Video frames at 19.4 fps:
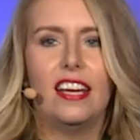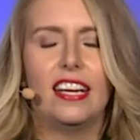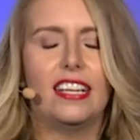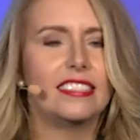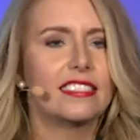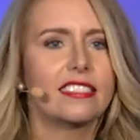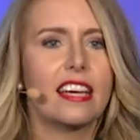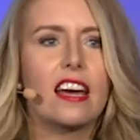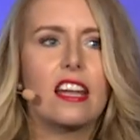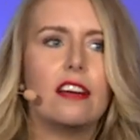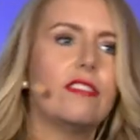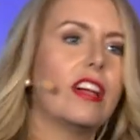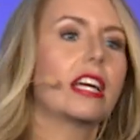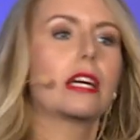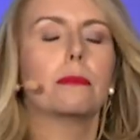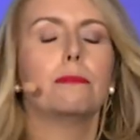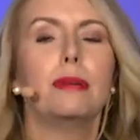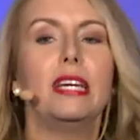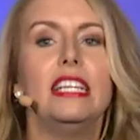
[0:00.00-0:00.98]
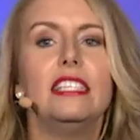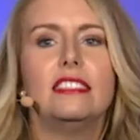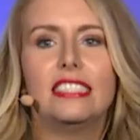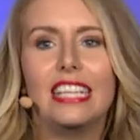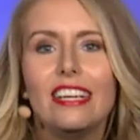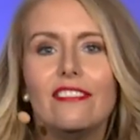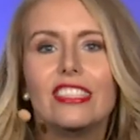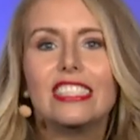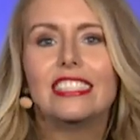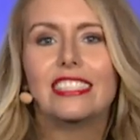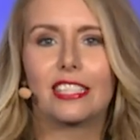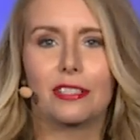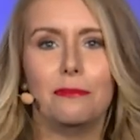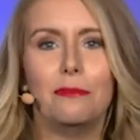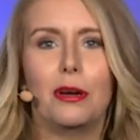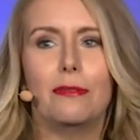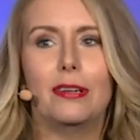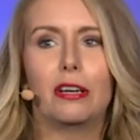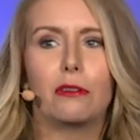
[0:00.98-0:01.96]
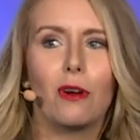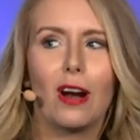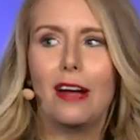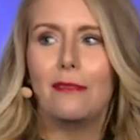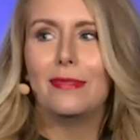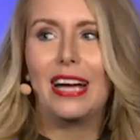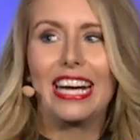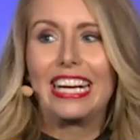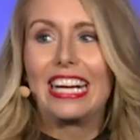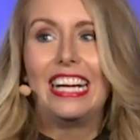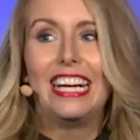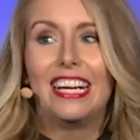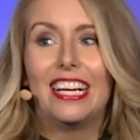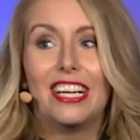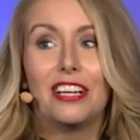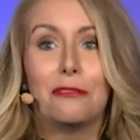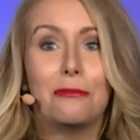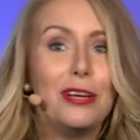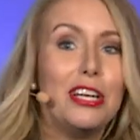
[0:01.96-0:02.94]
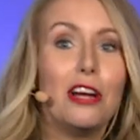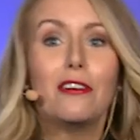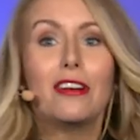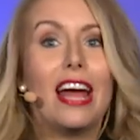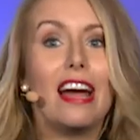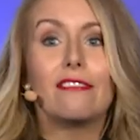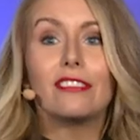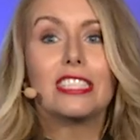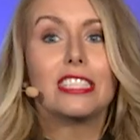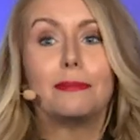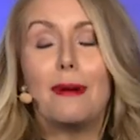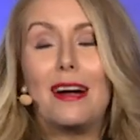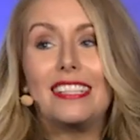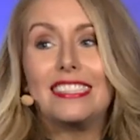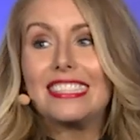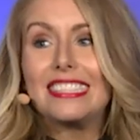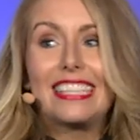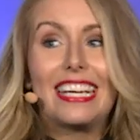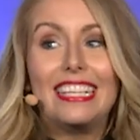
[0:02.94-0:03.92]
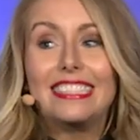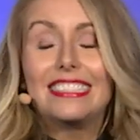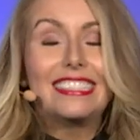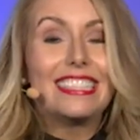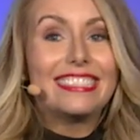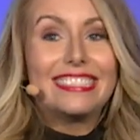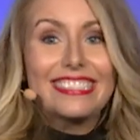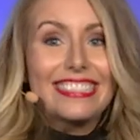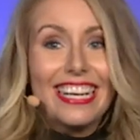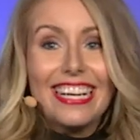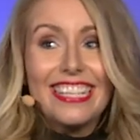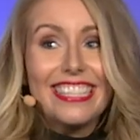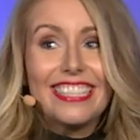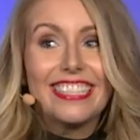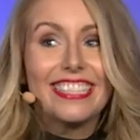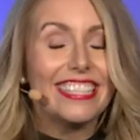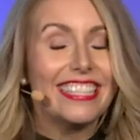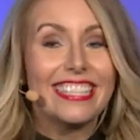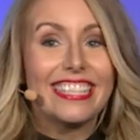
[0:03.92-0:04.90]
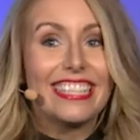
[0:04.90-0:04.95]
It's kind of like a Pete Davidson moment where I'm like, we don't have response scans at scale.